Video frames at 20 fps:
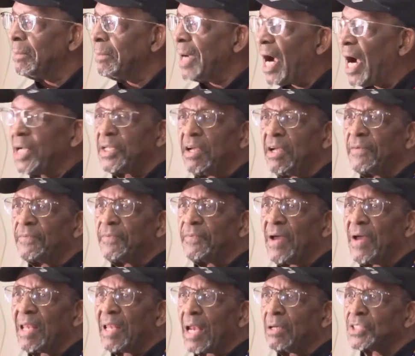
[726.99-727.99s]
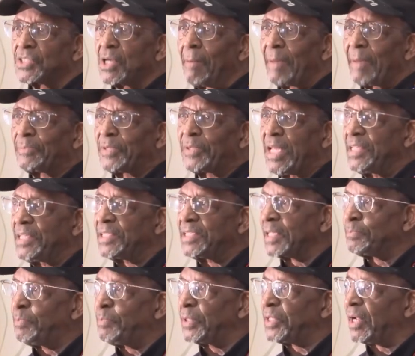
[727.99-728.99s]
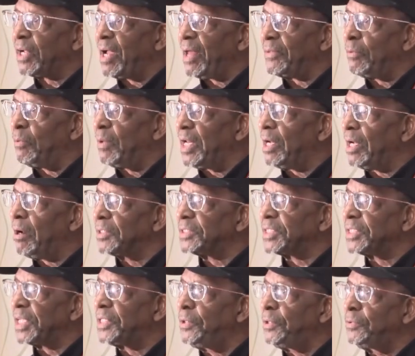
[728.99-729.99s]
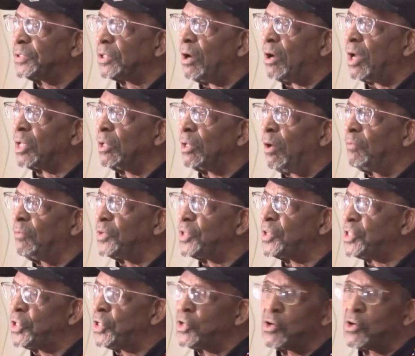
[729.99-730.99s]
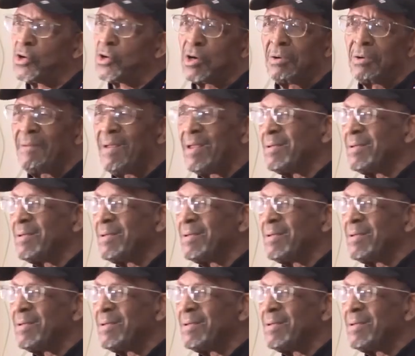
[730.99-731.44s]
Our dear friend Lionel Jean-Baptiste has put together what he calls a Toussaint Louverture.